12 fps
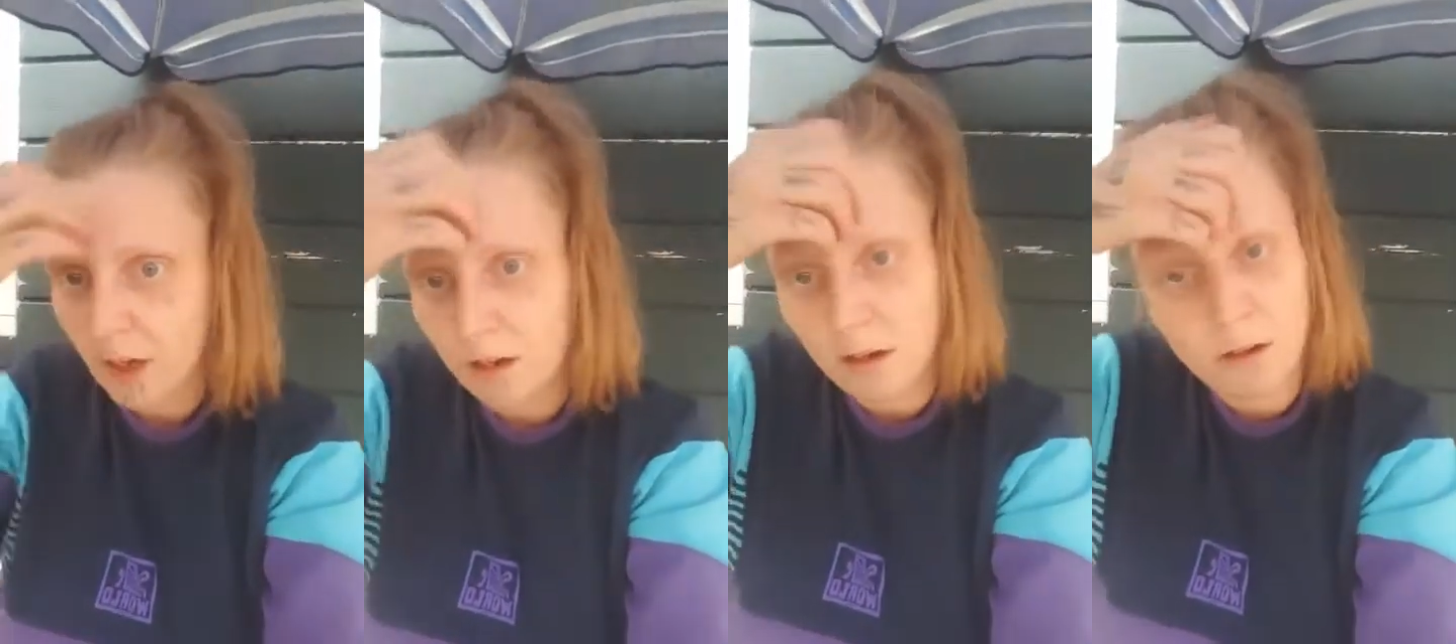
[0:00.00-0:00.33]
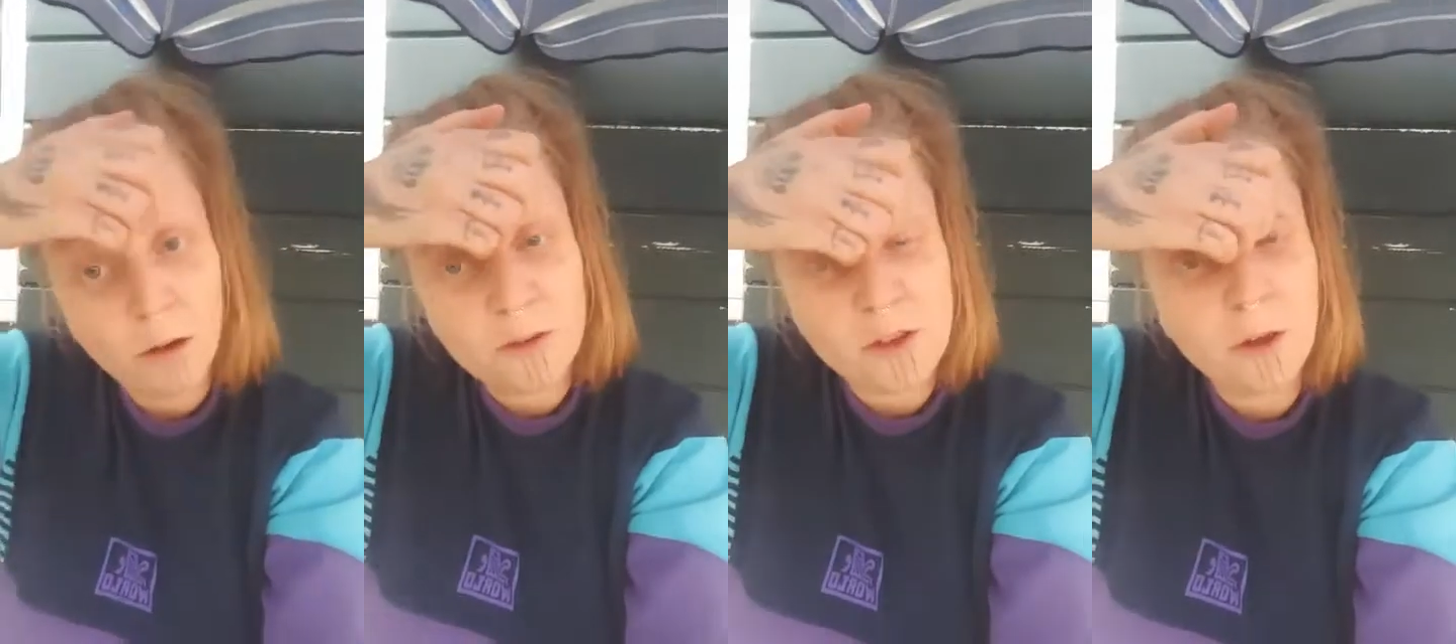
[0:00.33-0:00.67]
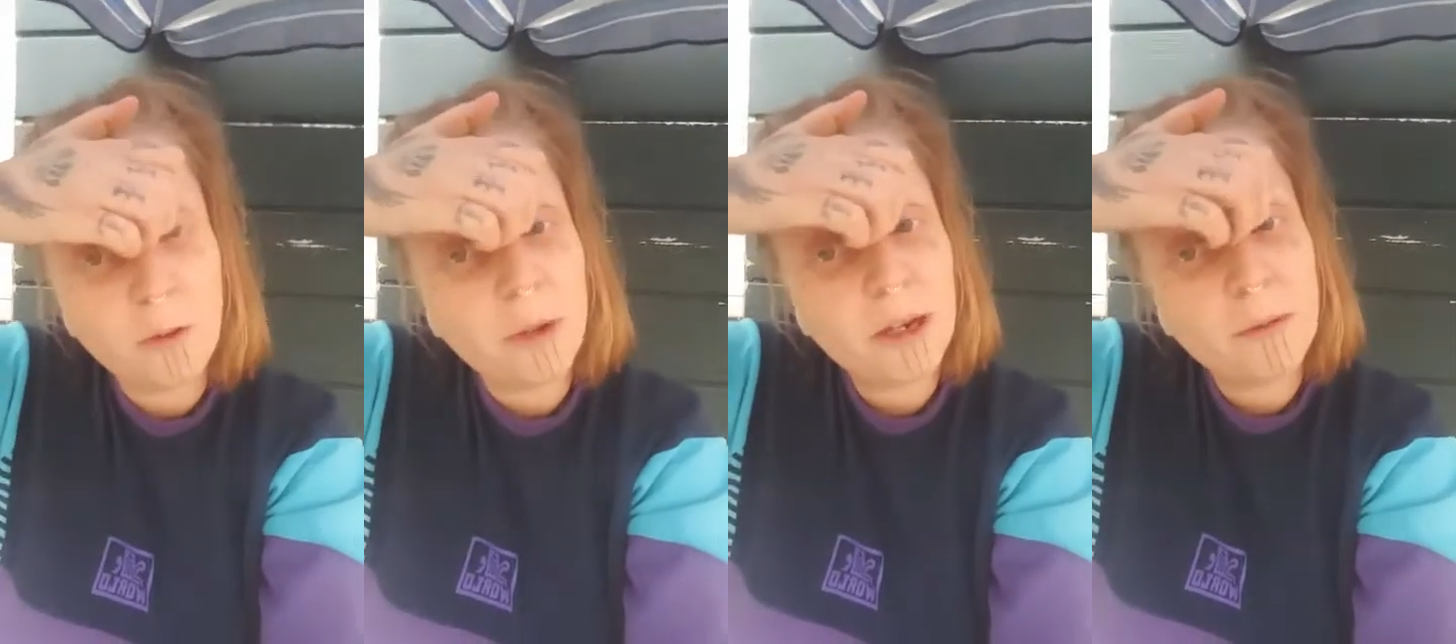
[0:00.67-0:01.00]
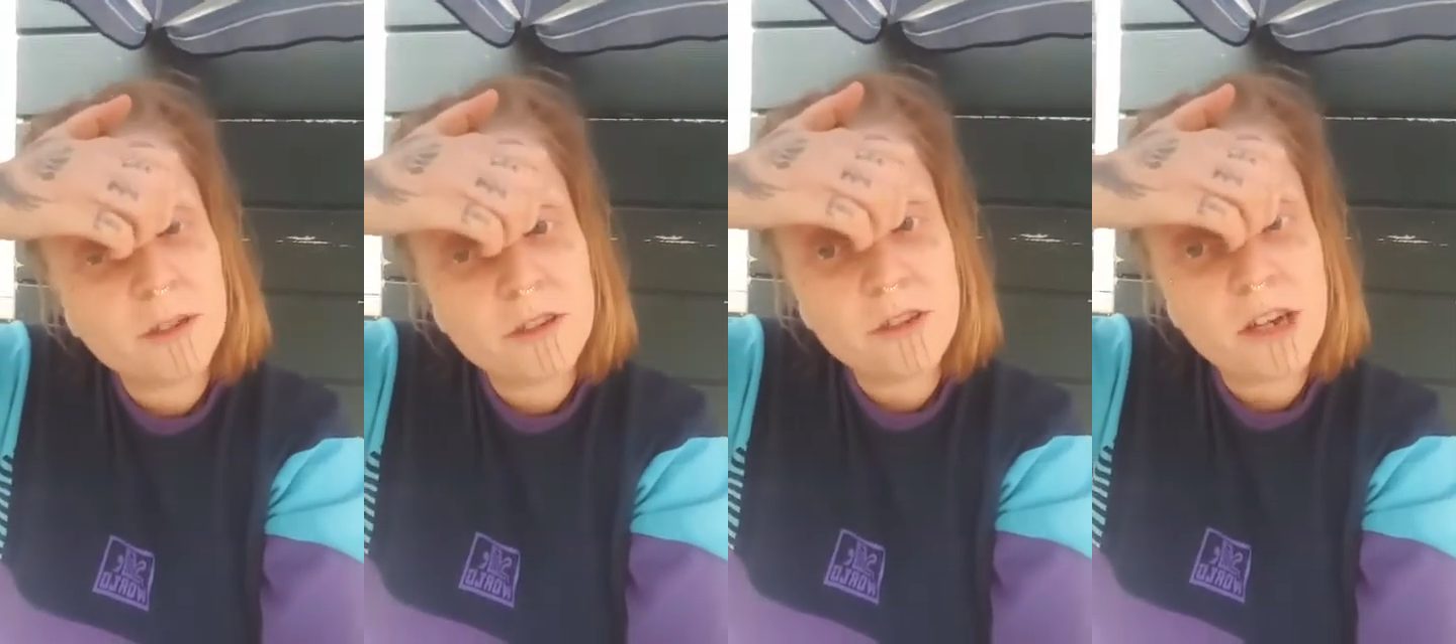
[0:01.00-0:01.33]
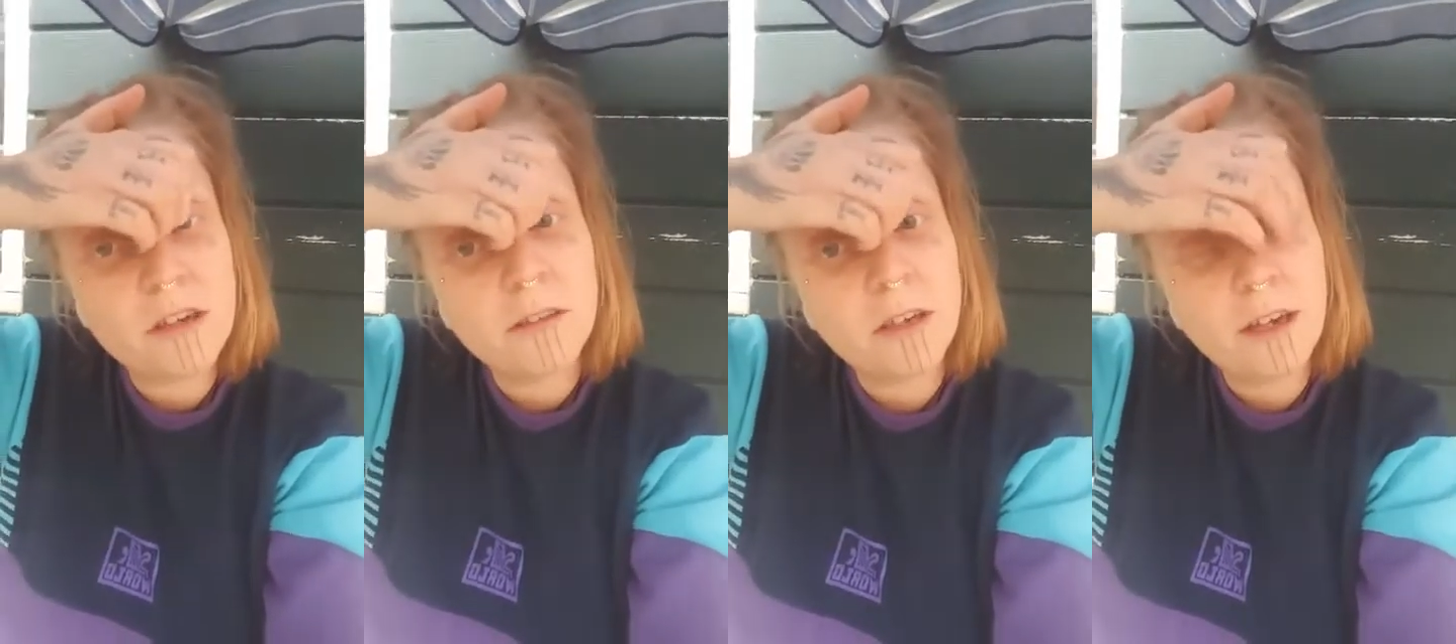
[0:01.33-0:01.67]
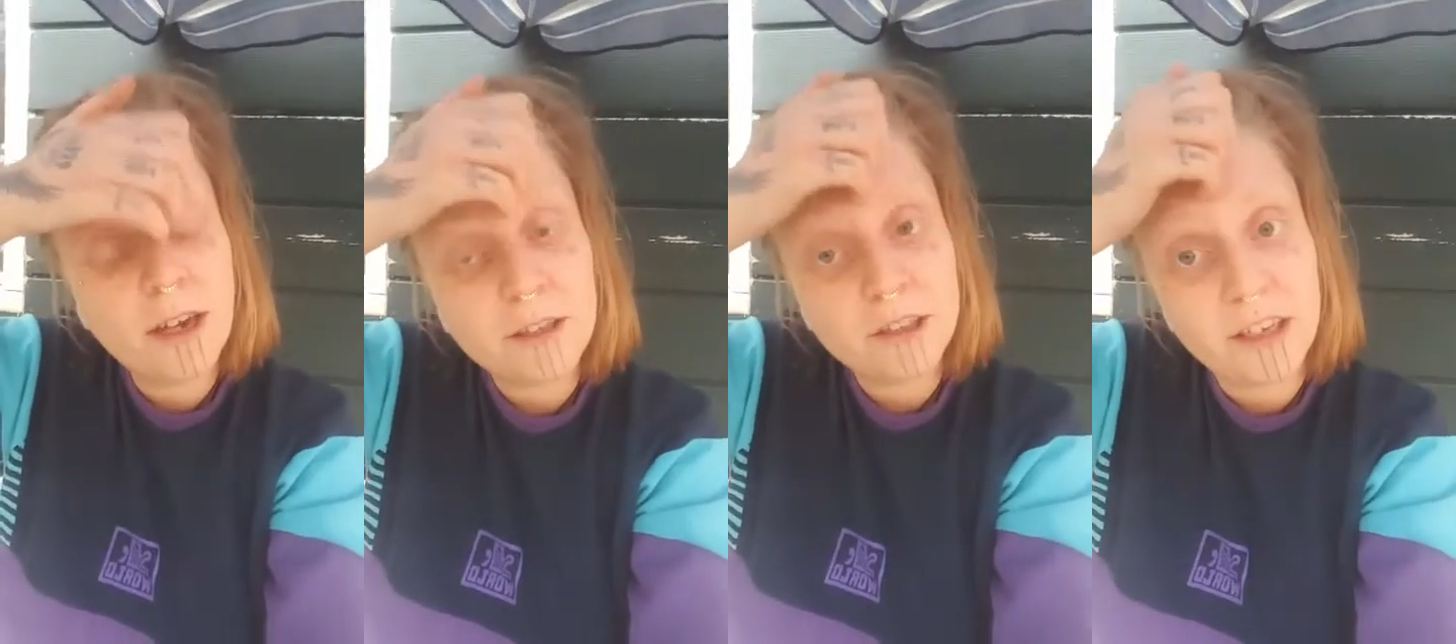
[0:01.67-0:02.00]
Also, when I was a child,
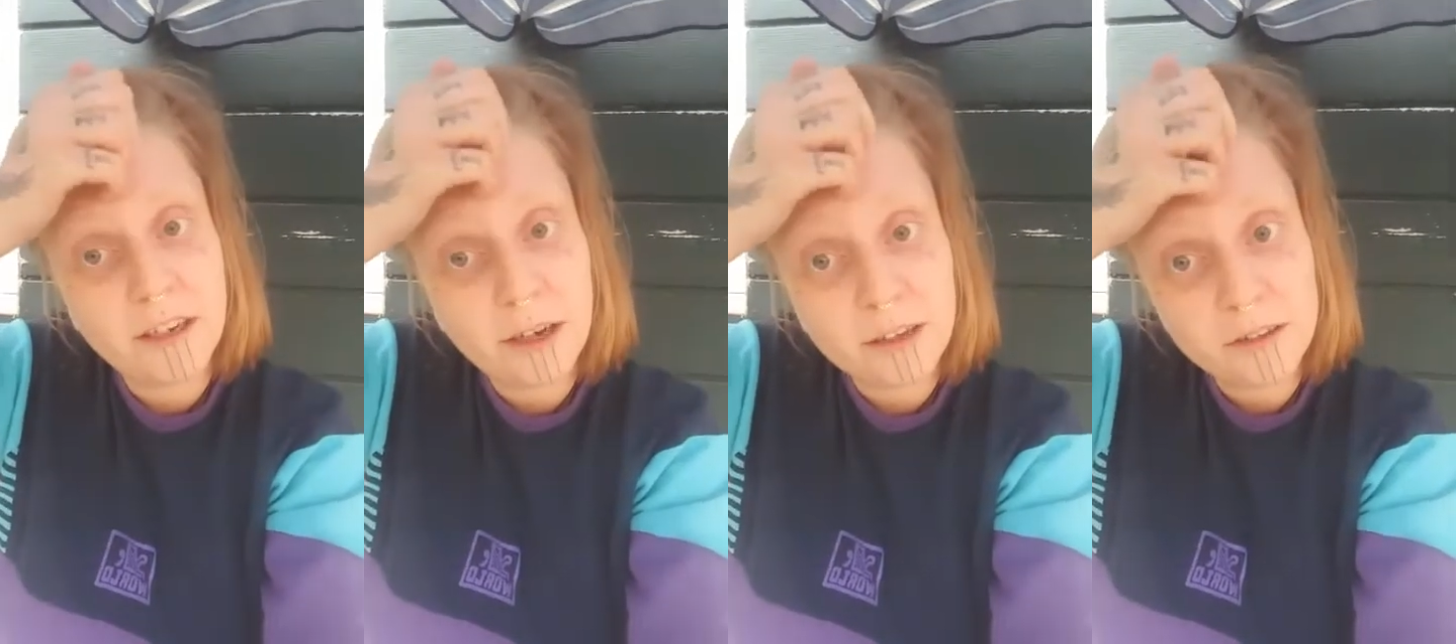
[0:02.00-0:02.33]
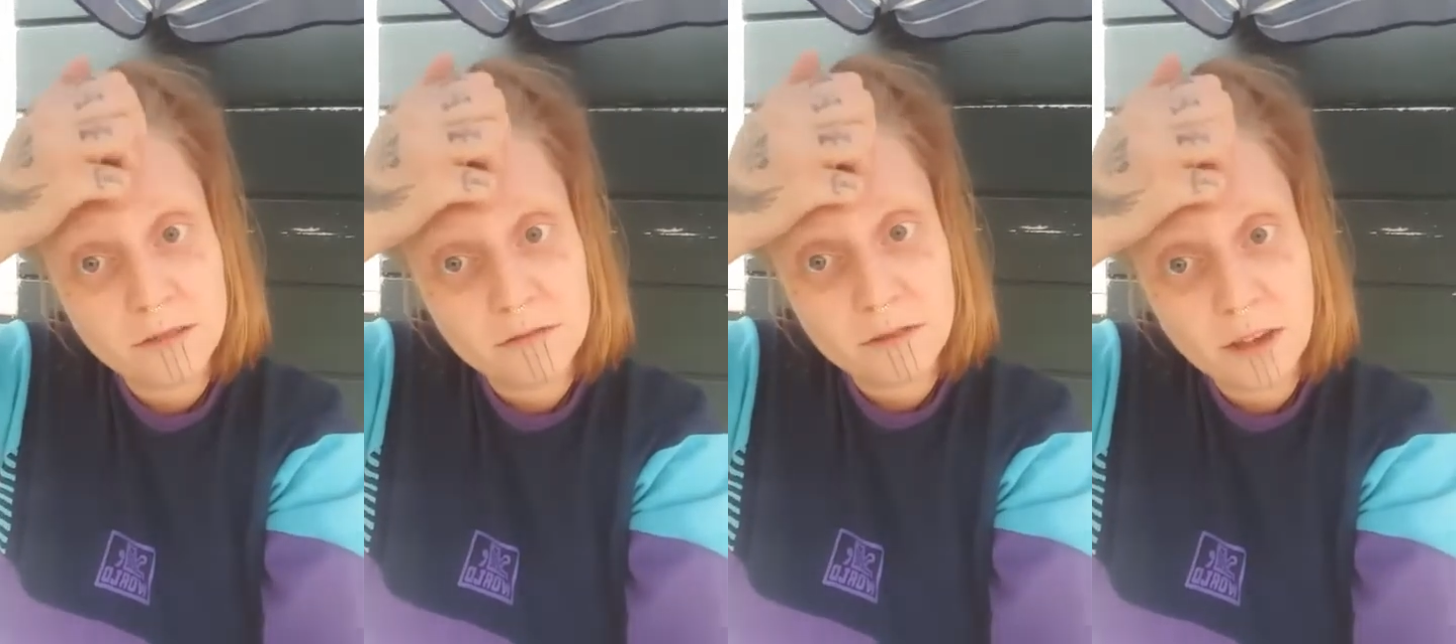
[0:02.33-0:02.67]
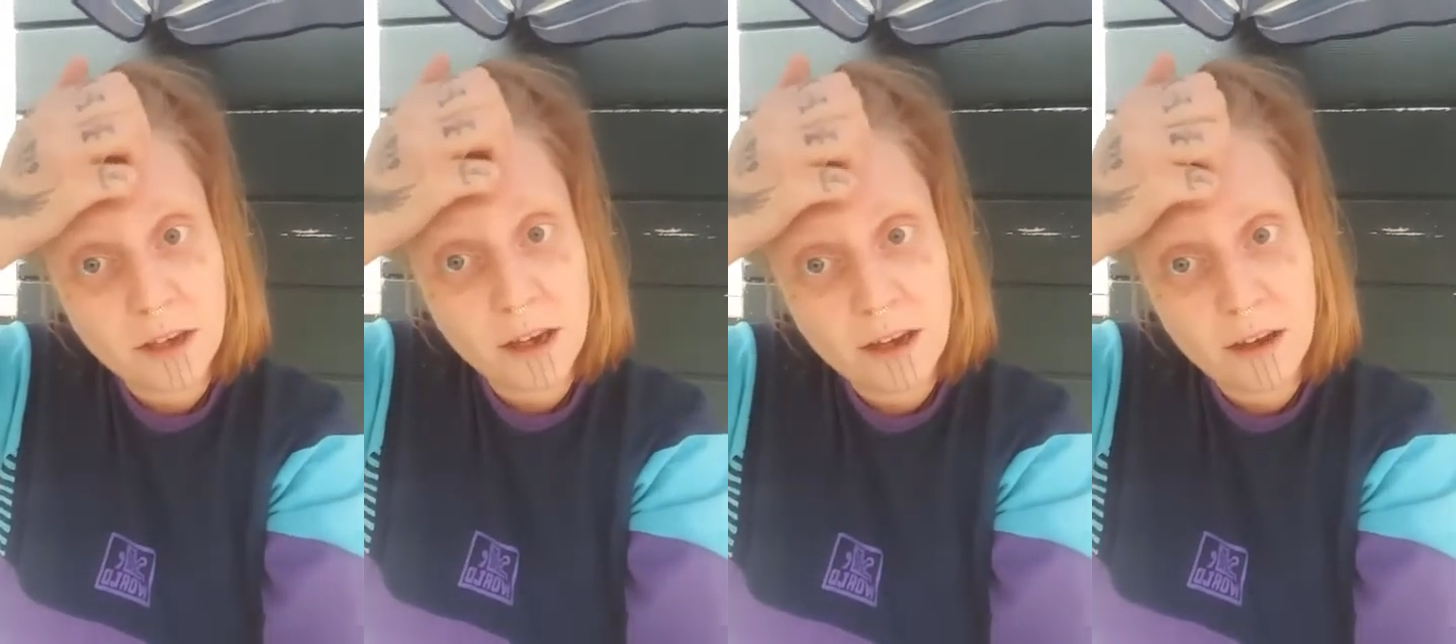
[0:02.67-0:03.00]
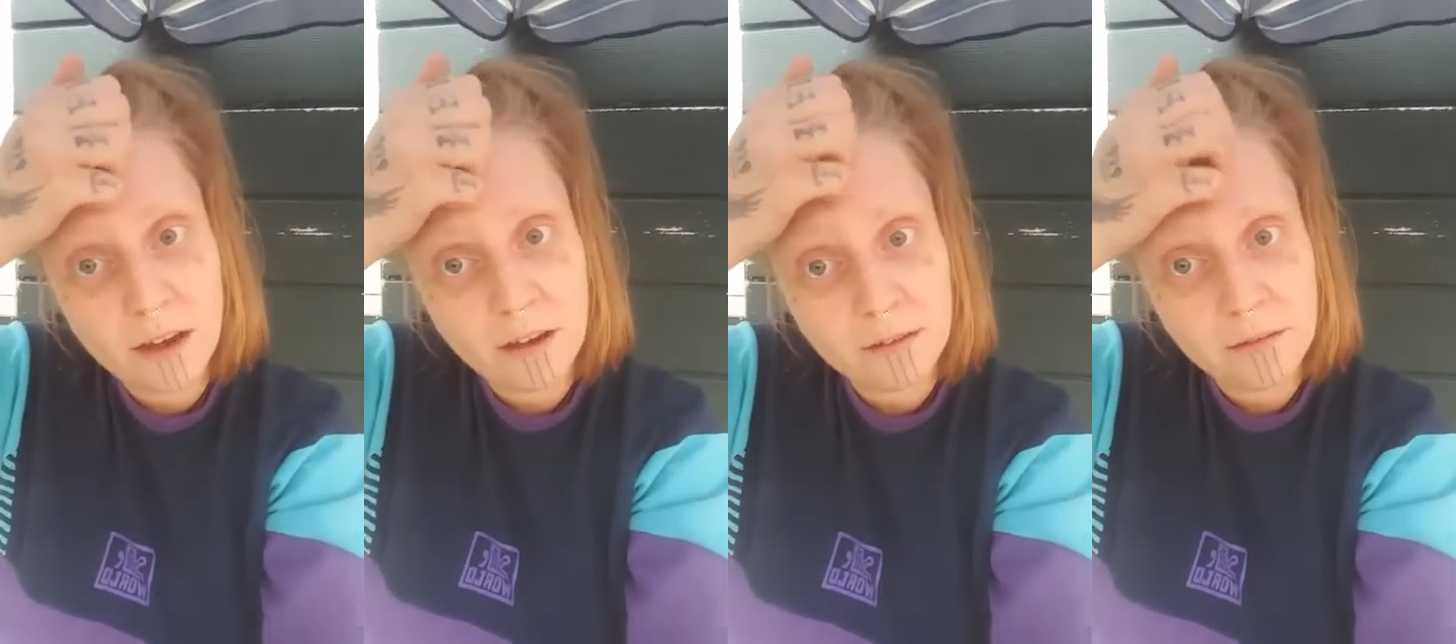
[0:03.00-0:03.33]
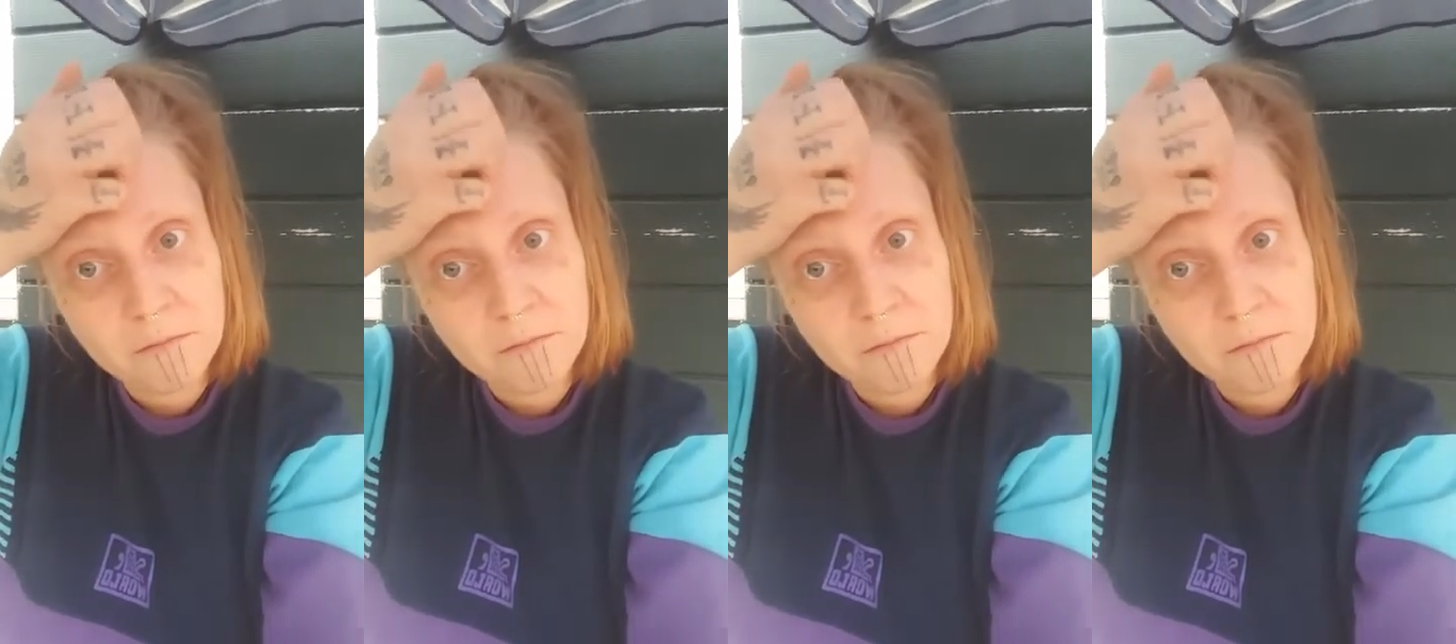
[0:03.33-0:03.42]
I